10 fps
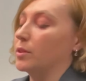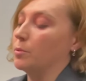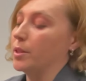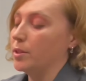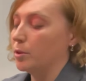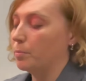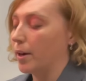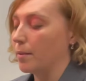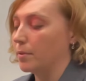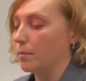
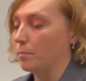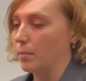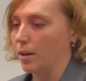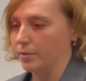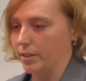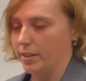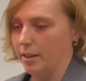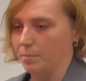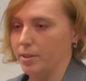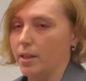twin-to-pipe muffler
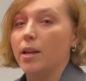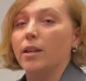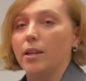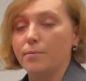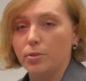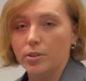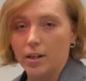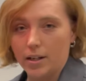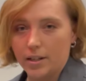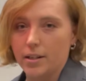tips. If your
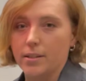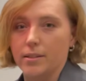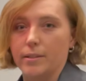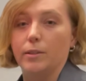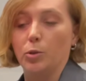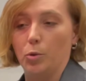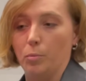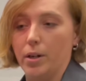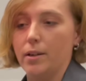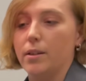car has a tow
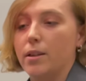bar,